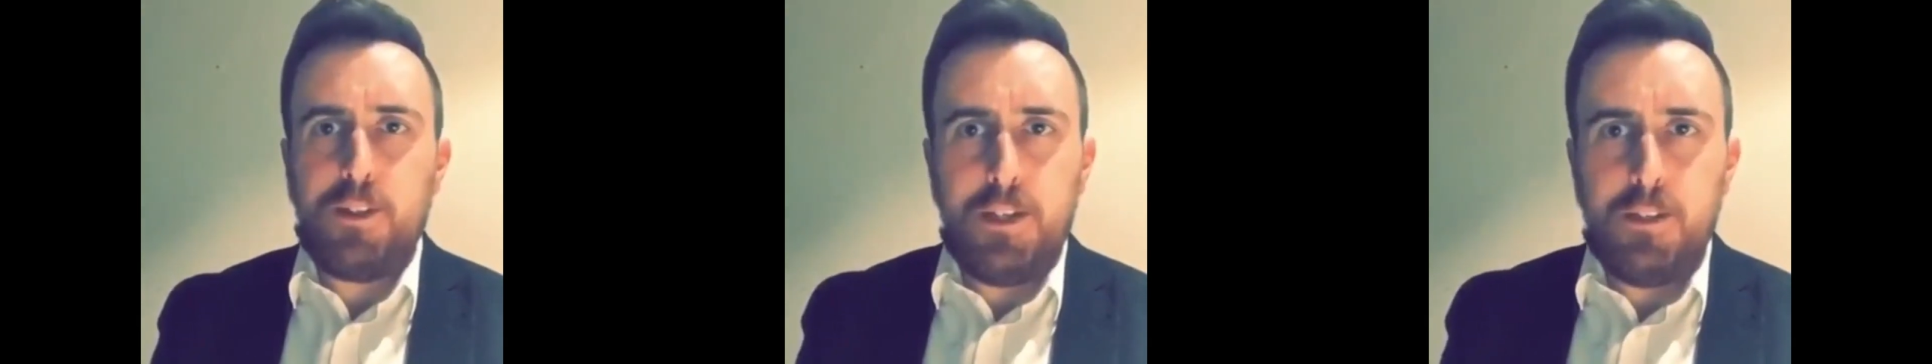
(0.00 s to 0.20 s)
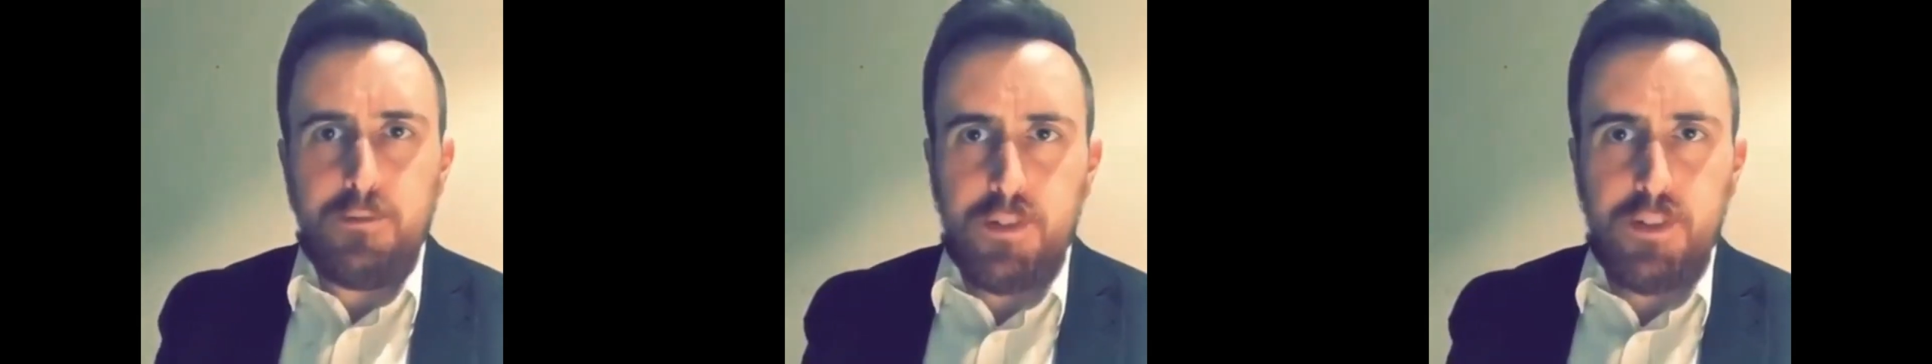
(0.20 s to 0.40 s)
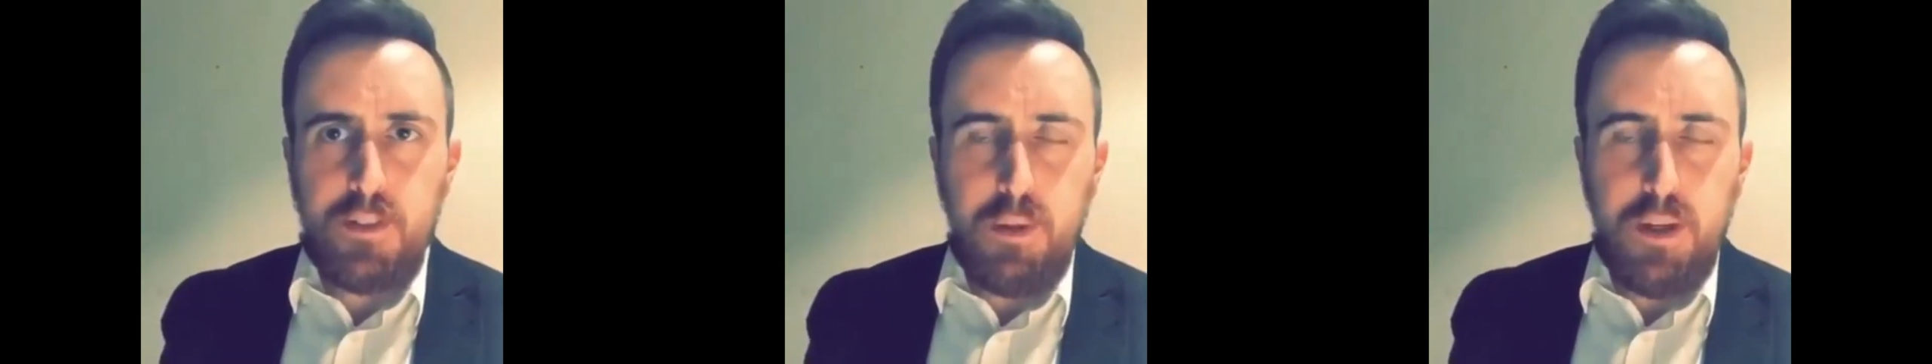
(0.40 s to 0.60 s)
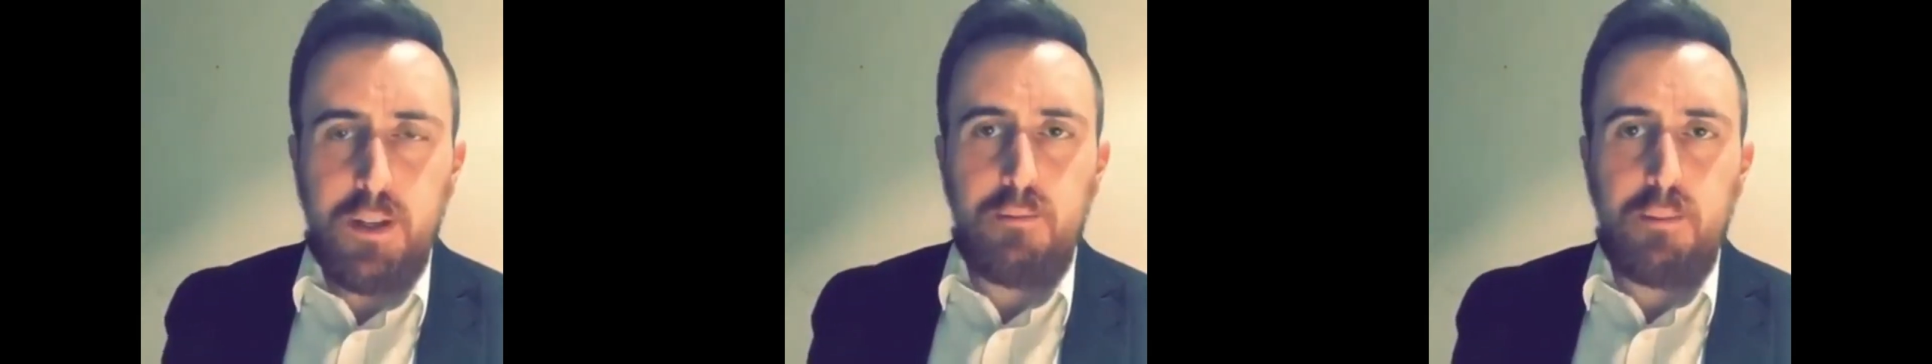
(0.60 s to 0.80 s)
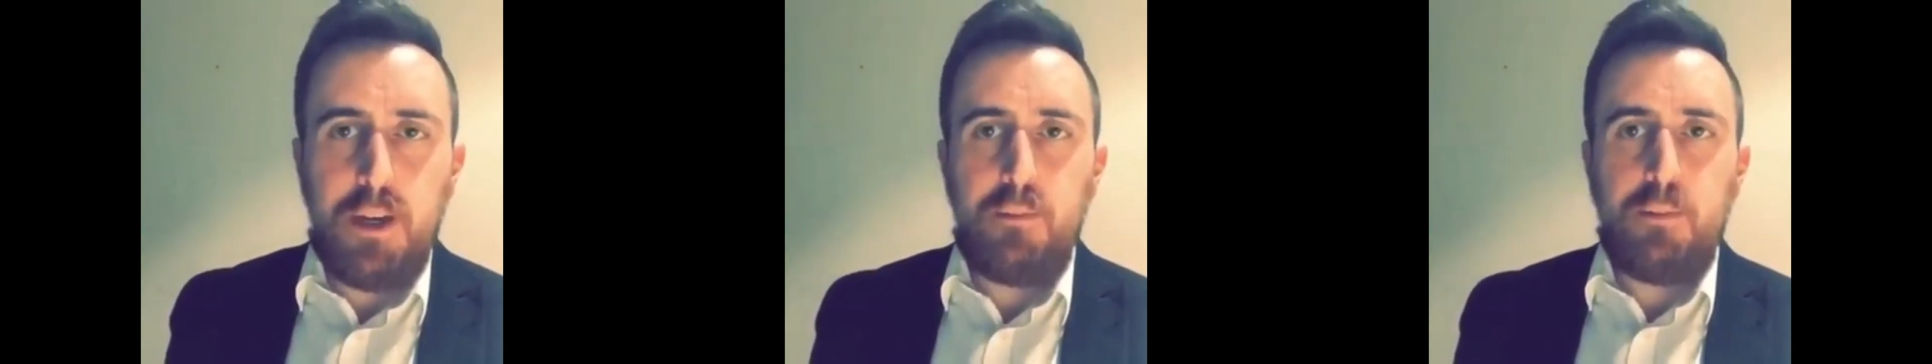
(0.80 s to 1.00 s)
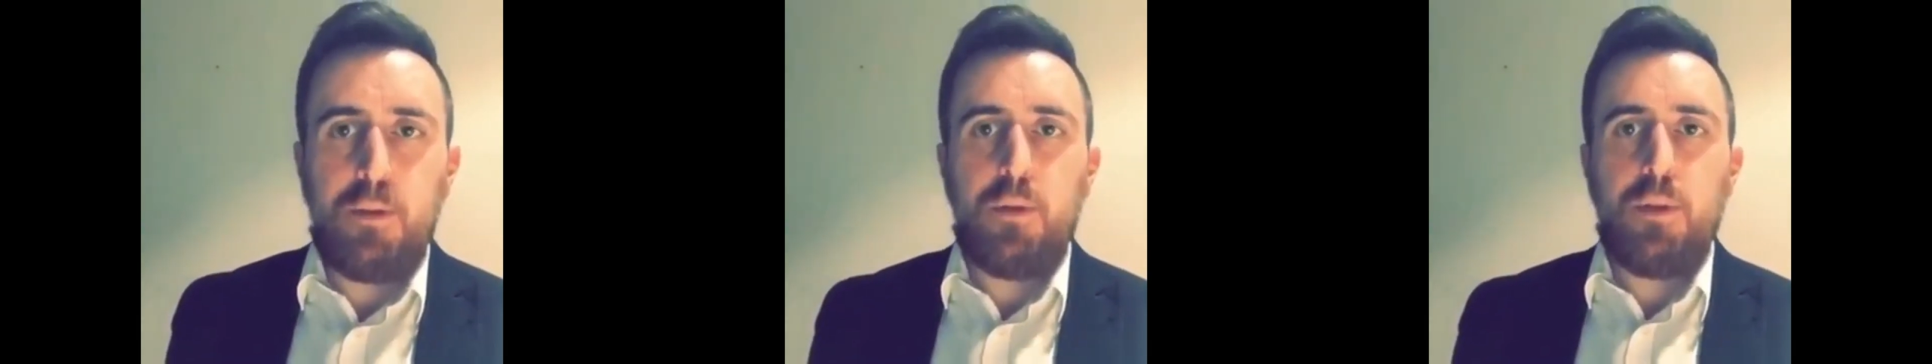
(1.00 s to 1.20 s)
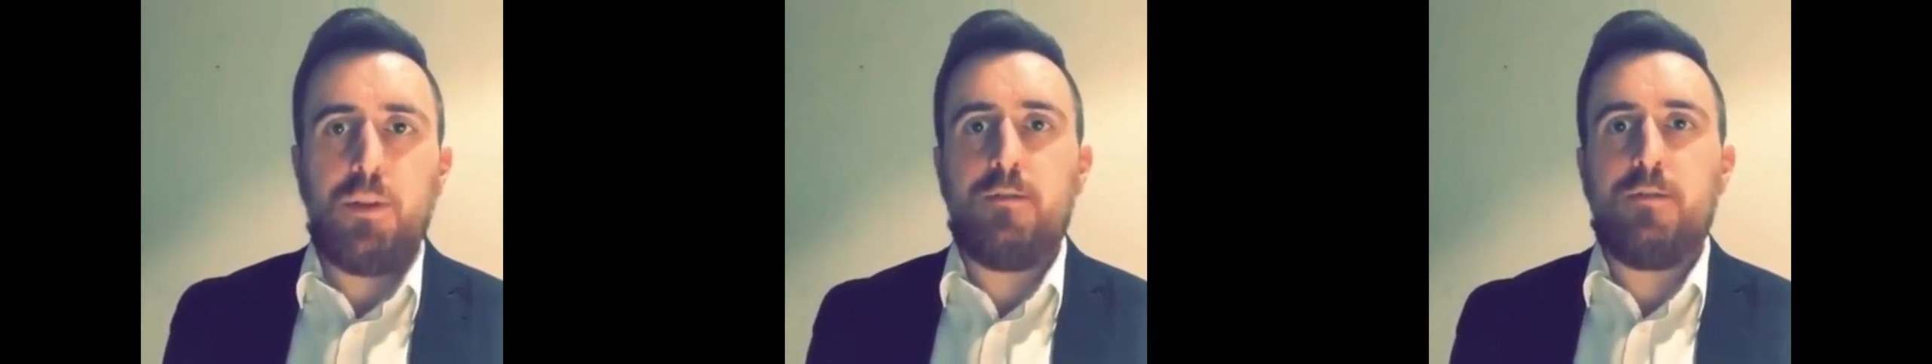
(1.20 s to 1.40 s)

really, for some other people,